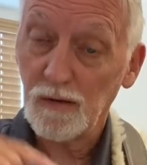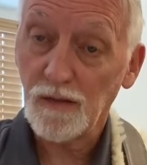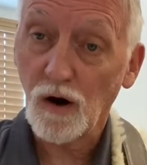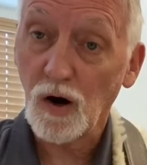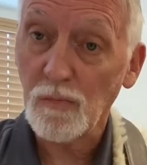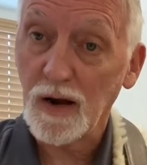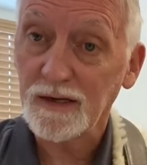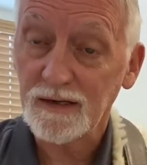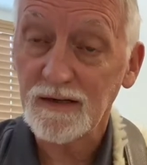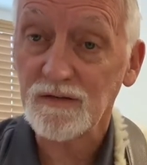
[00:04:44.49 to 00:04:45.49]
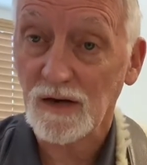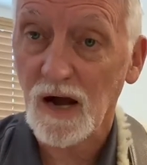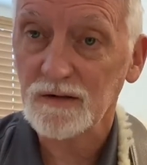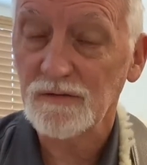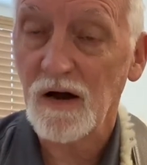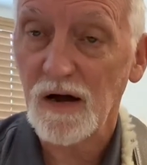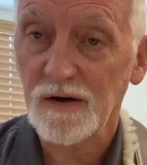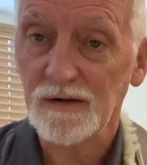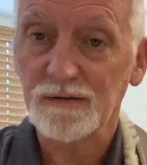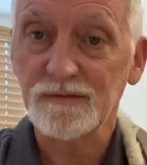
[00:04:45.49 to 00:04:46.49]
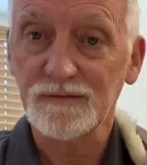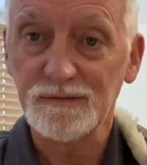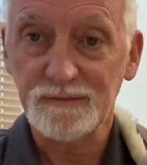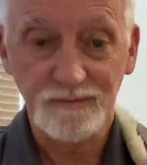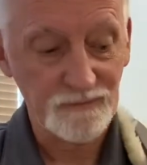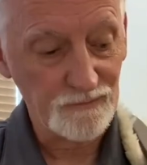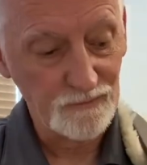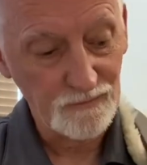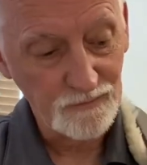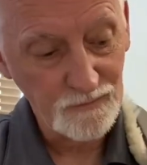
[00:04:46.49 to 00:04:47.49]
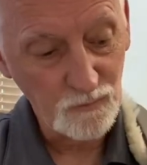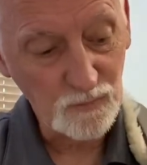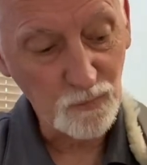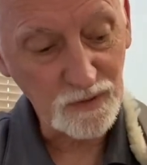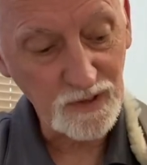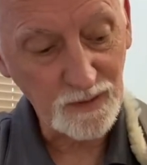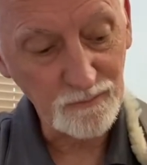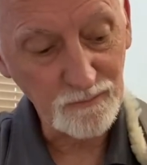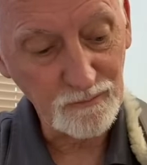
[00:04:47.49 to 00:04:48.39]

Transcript: The harmonic is an octave higher. One more time.